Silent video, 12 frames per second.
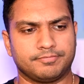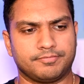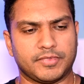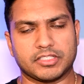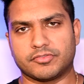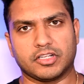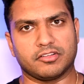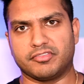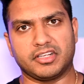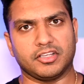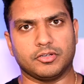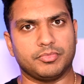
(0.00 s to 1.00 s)
That's for another
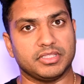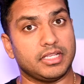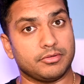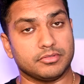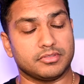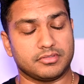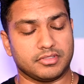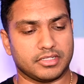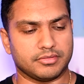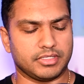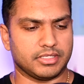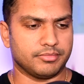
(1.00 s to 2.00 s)
video, but that was
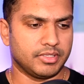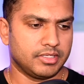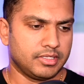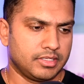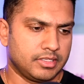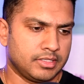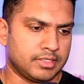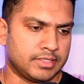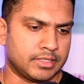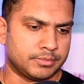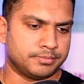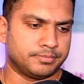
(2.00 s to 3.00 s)

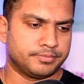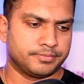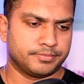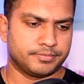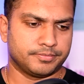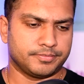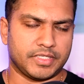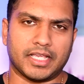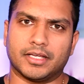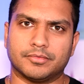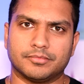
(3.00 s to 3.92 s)
yeah. Yeah.